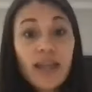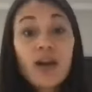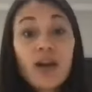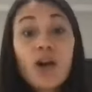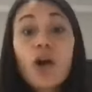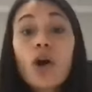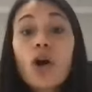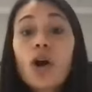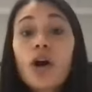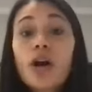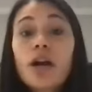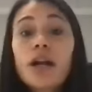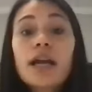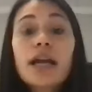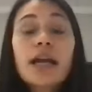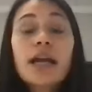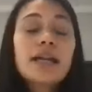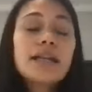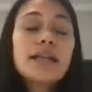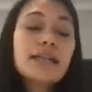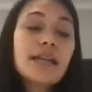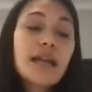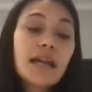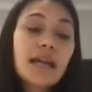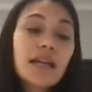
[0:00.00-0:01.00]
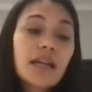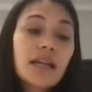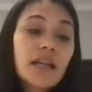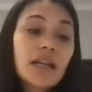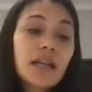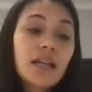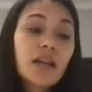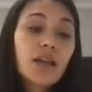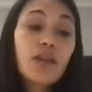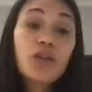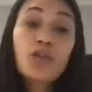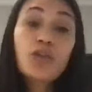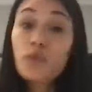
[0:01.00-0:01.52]
there are
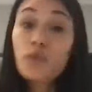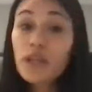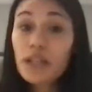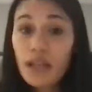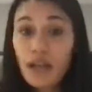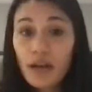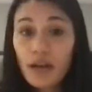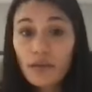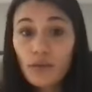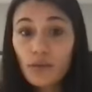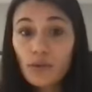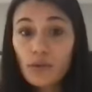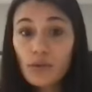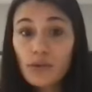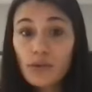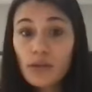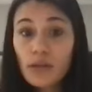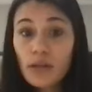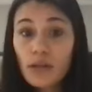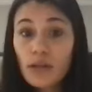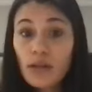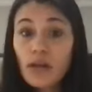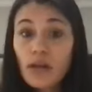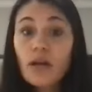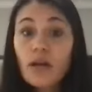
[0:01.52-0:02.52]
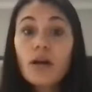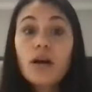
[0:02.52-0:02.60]
technically 3 levels,